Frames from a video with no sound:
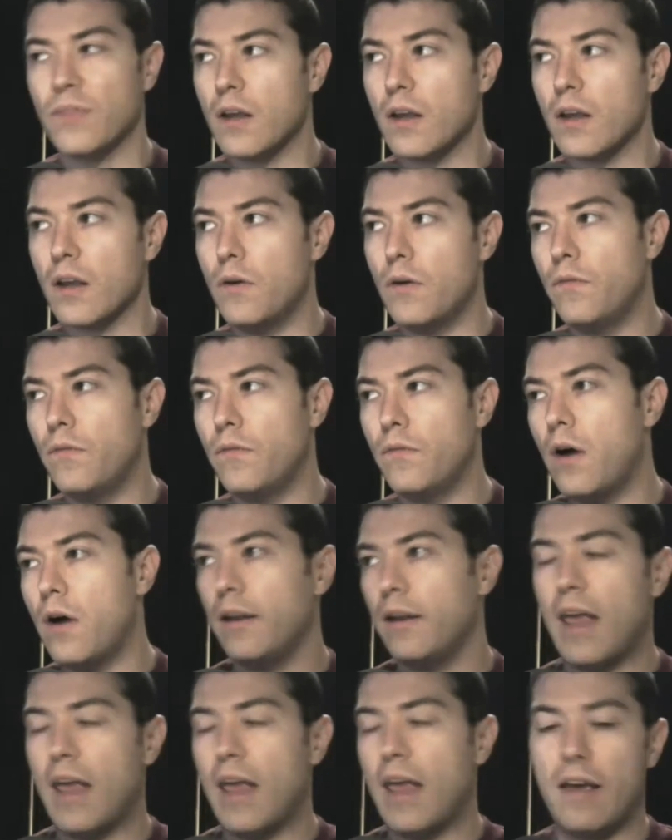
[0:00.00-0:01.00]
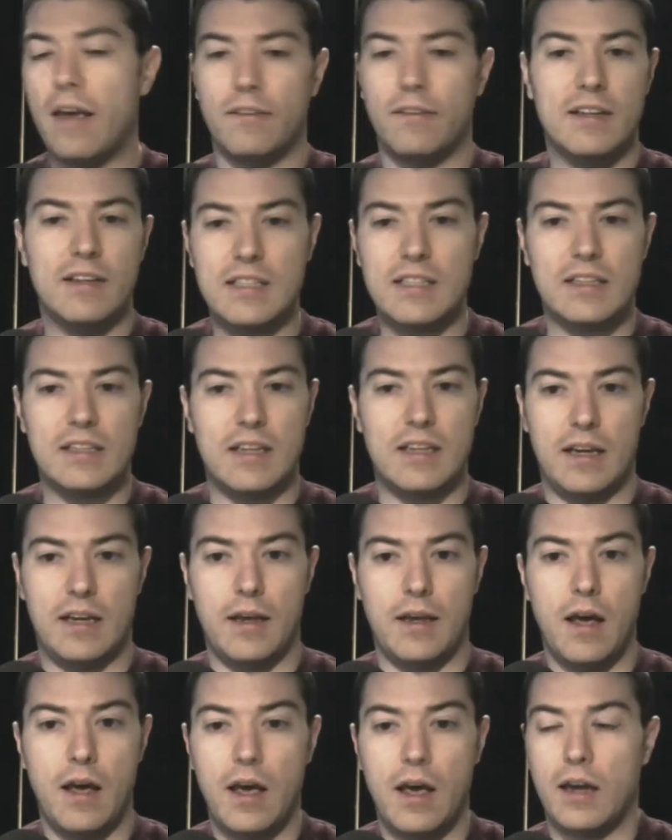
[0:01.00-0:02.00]
ethnicity,
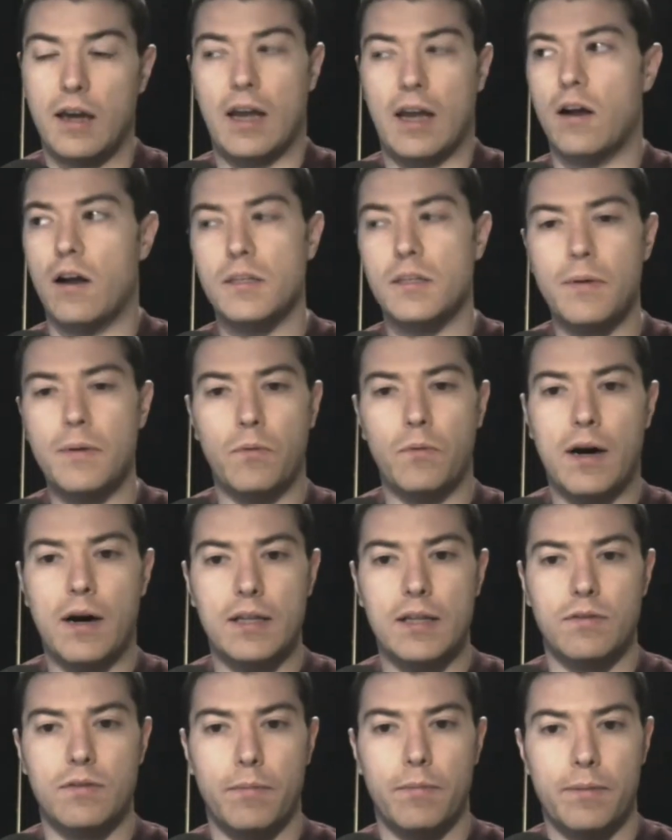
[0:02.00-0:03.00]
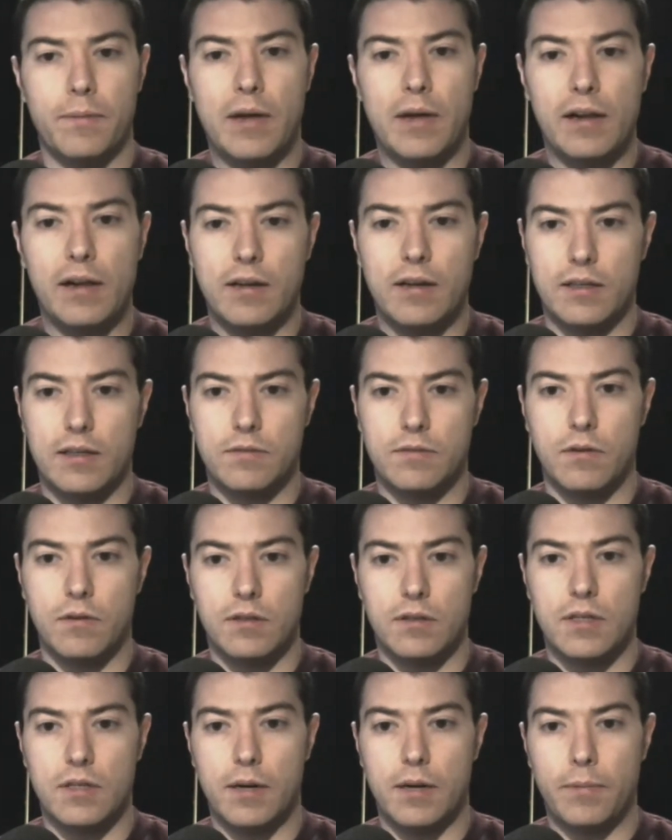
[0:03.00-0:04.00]
can also be whites from the Balkans, for
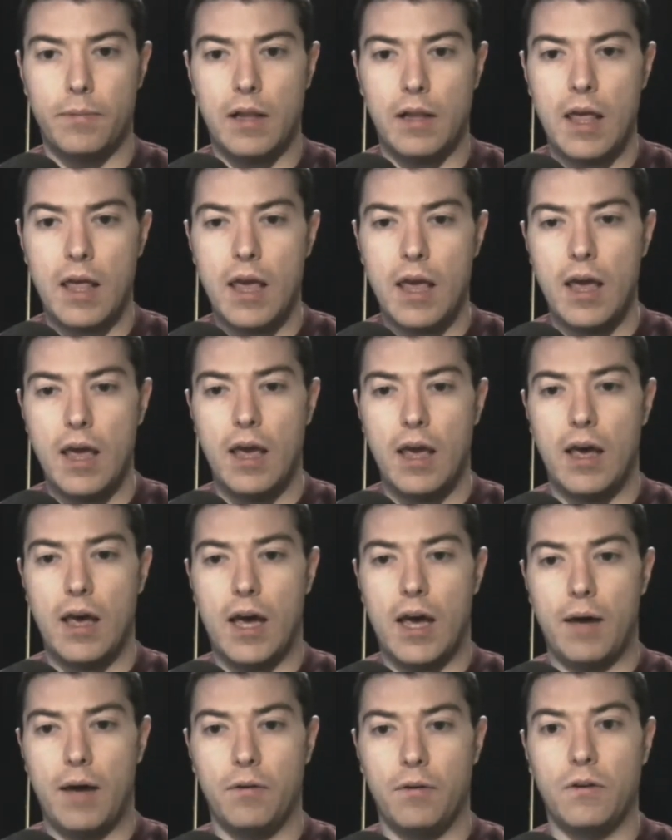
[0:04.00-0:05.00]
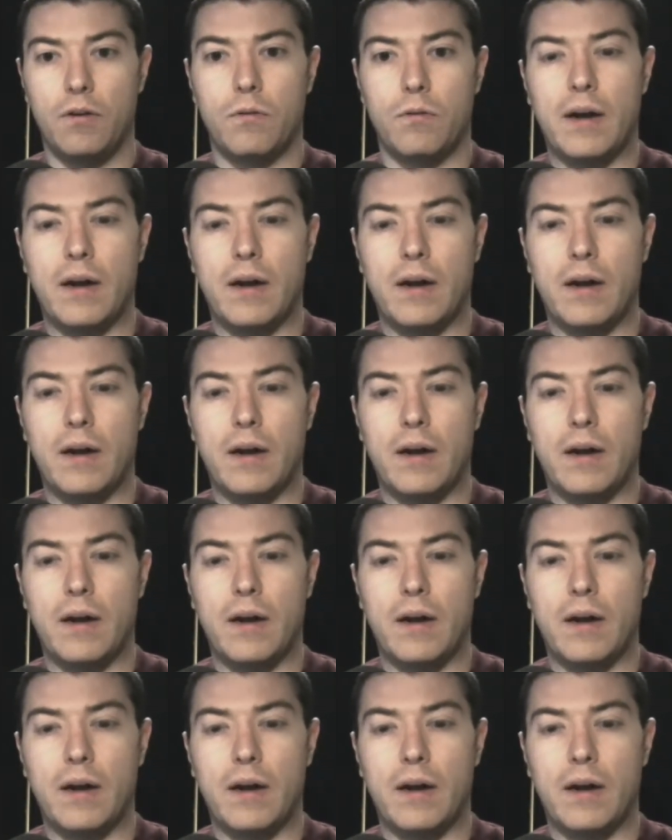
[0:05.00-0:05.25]
example, you quite